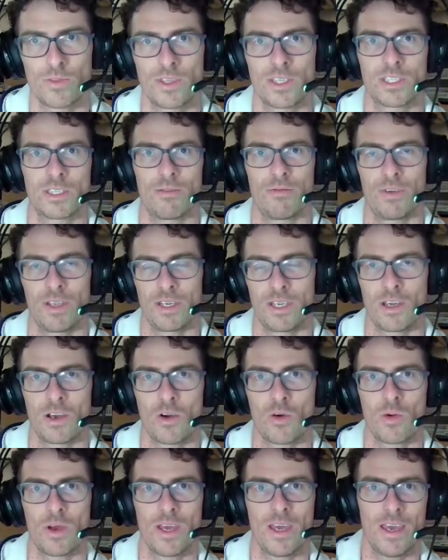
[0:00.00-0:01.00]
this
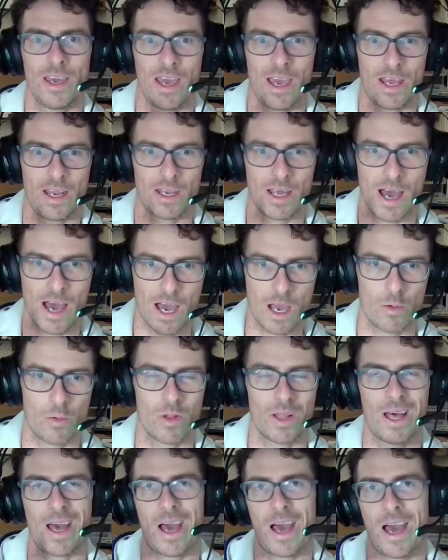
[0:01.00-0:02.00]
video, and I
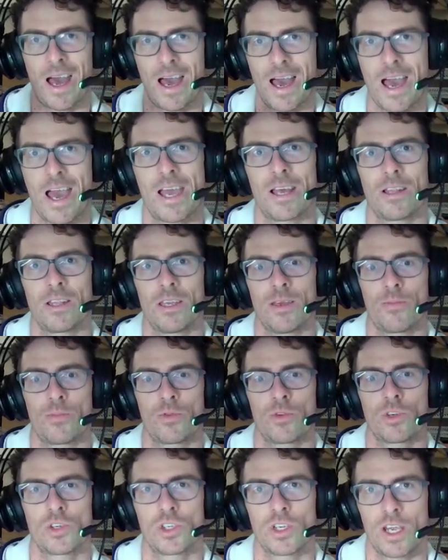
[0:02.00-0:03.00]
will highly
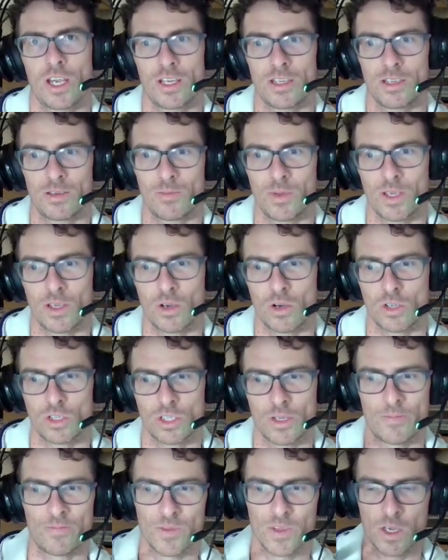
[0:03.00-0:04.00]
appreciate it, because